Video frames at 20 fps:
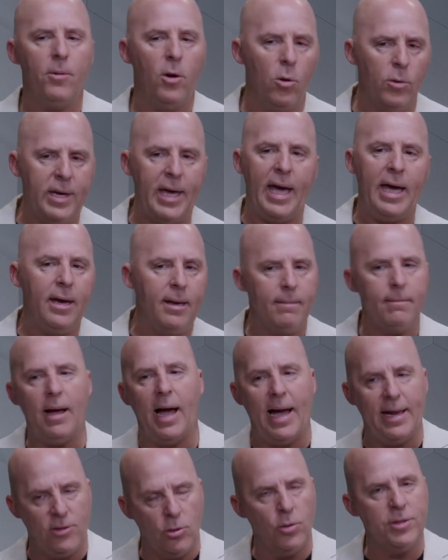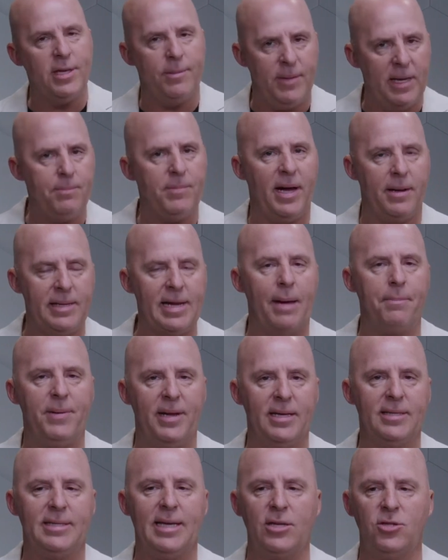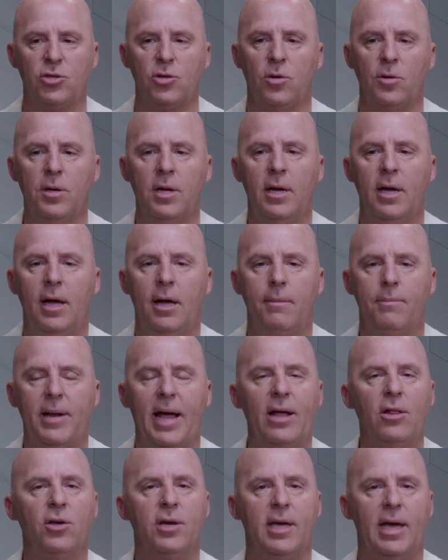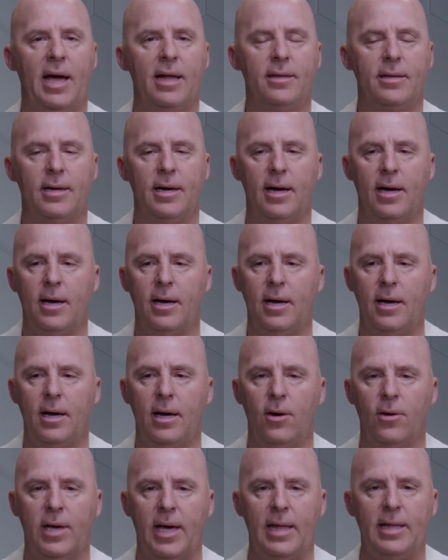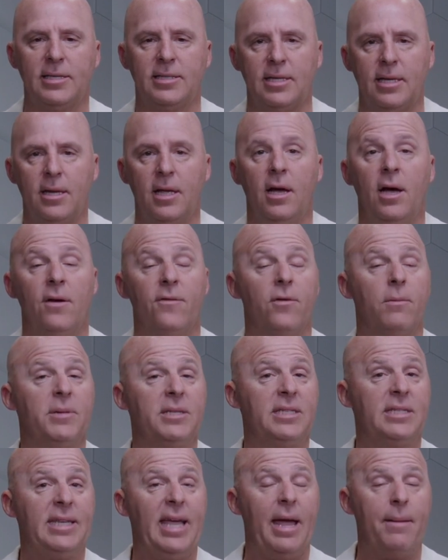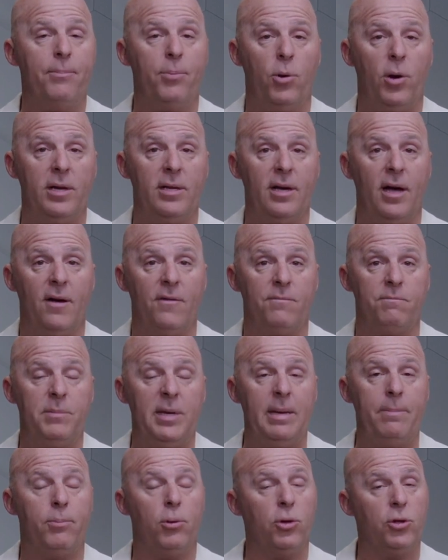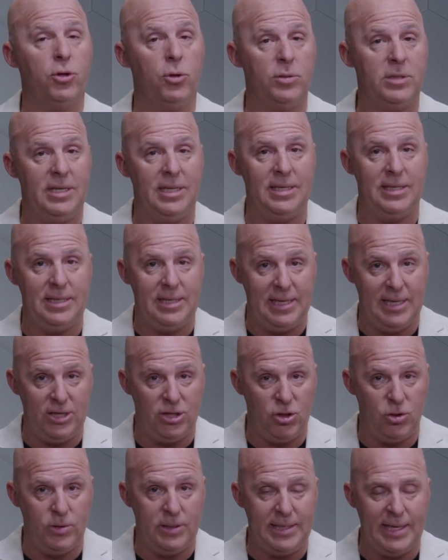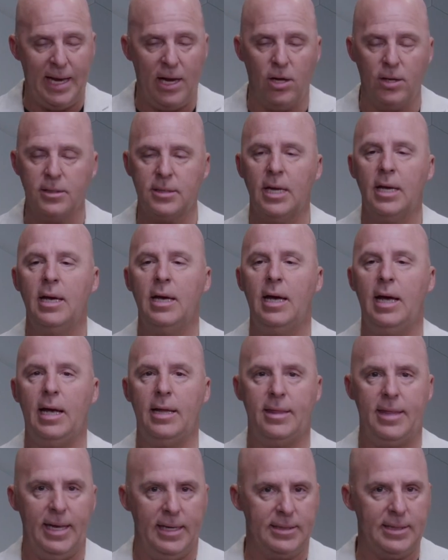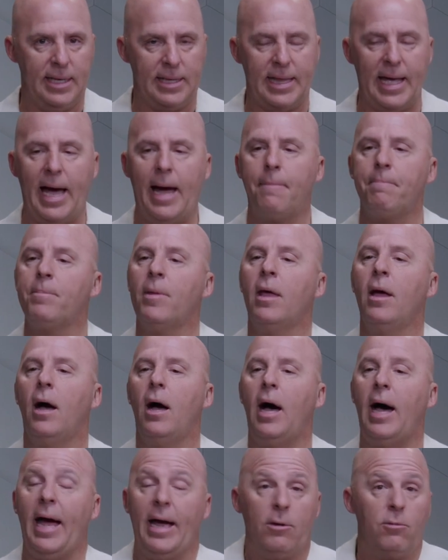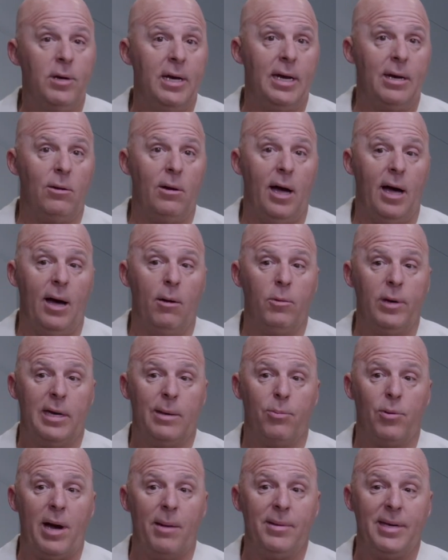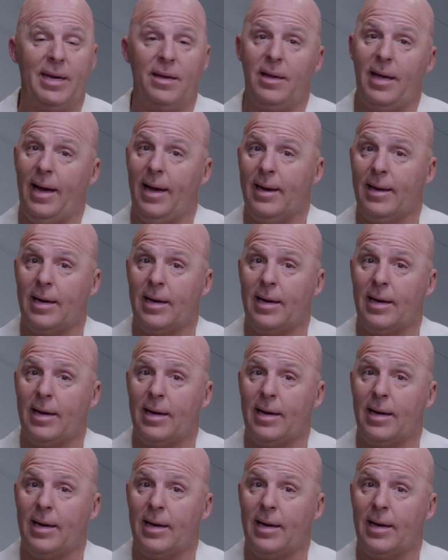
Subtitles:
Okay, I know what they mean by not being essential, but I look at, from a standpoint of me producing tissue cells and things like that, I agree. We could probably